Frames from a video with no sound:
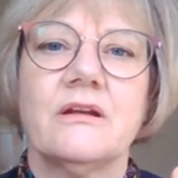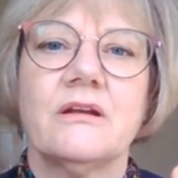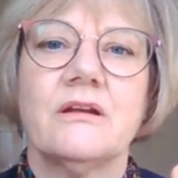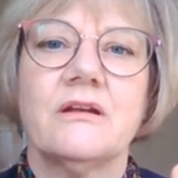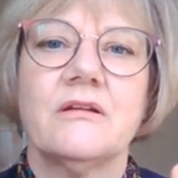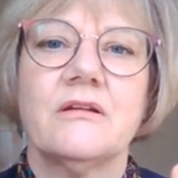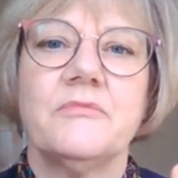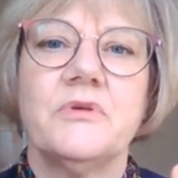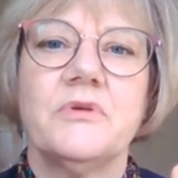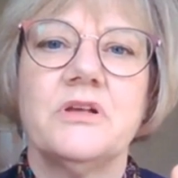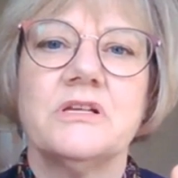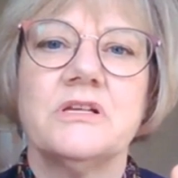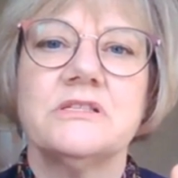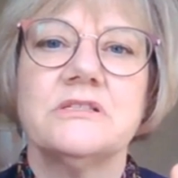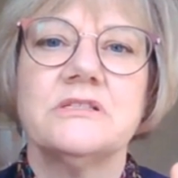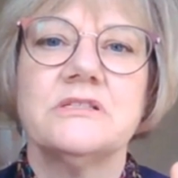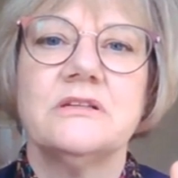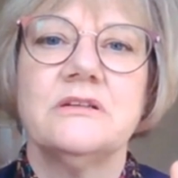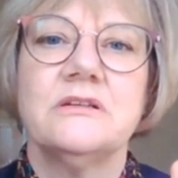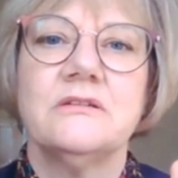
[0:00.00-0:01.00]

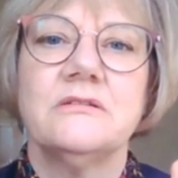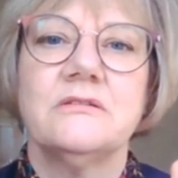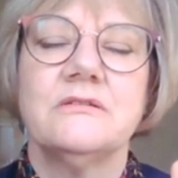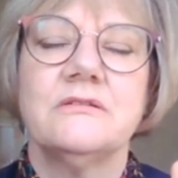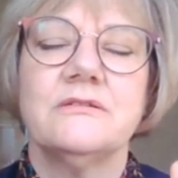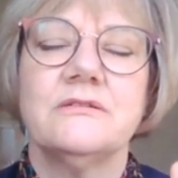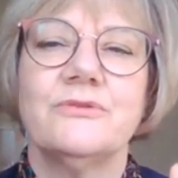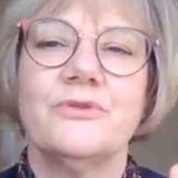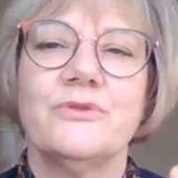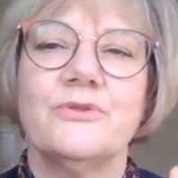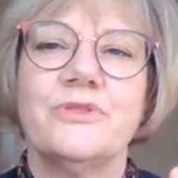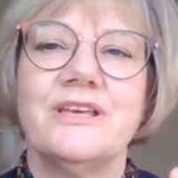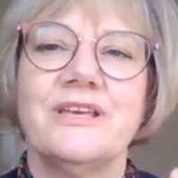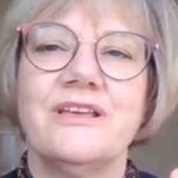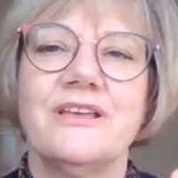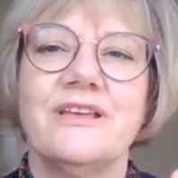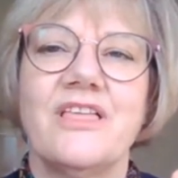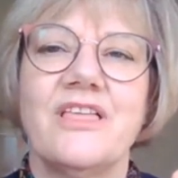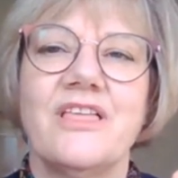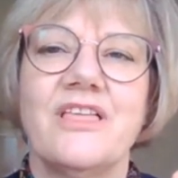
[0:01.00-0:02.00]
person or the
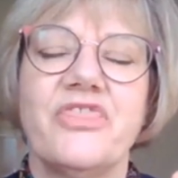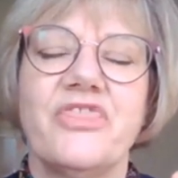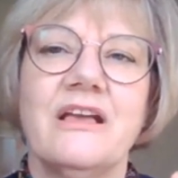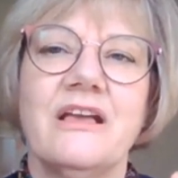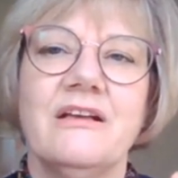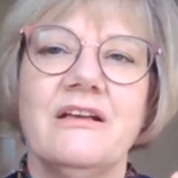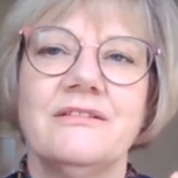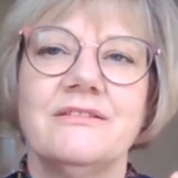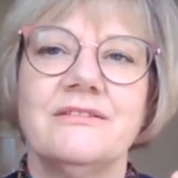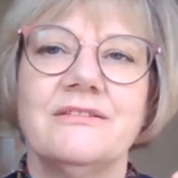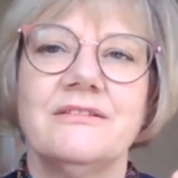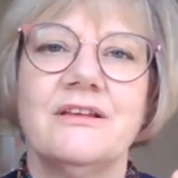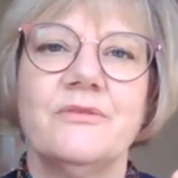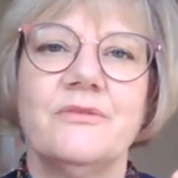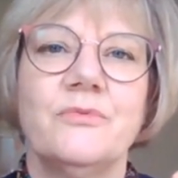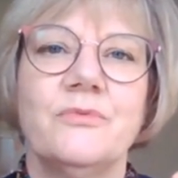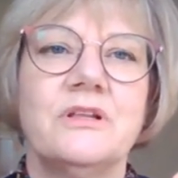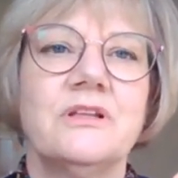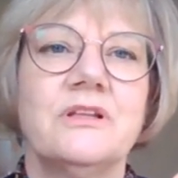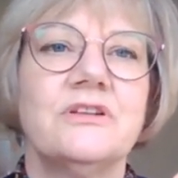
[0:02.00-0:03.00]
thing that
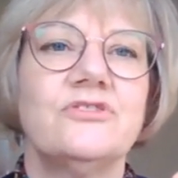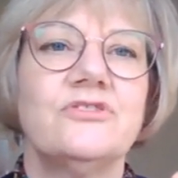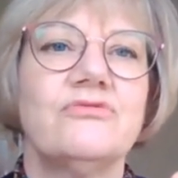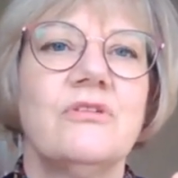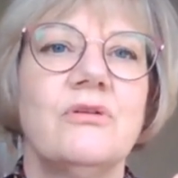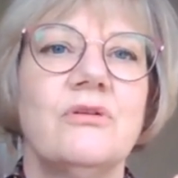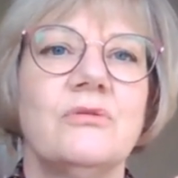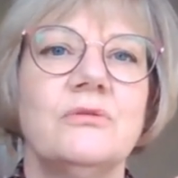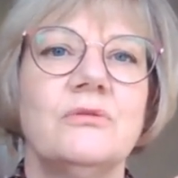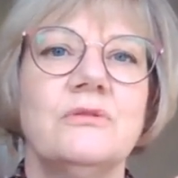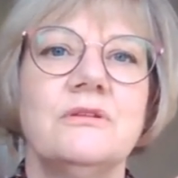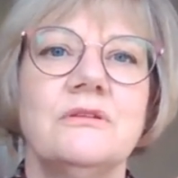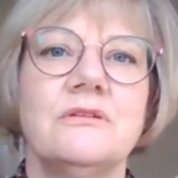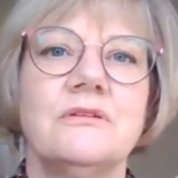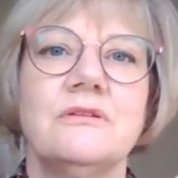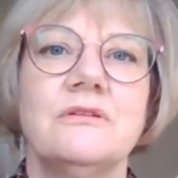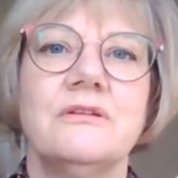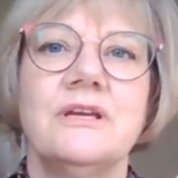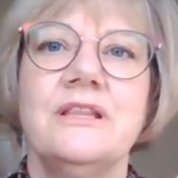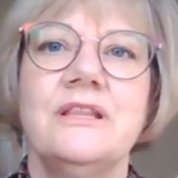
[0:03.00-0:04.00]
will control
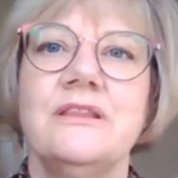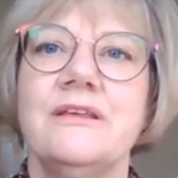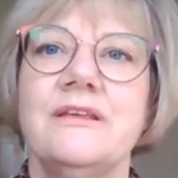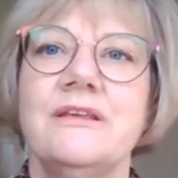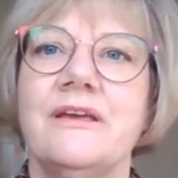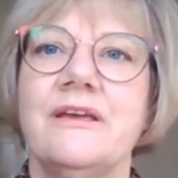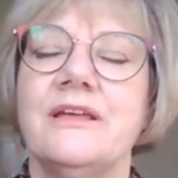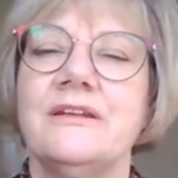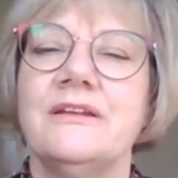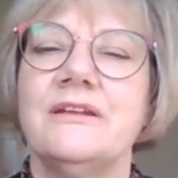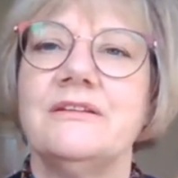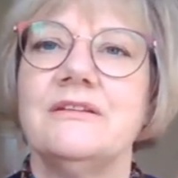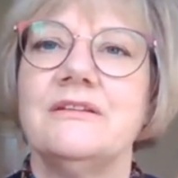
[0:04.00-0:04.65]
in the end.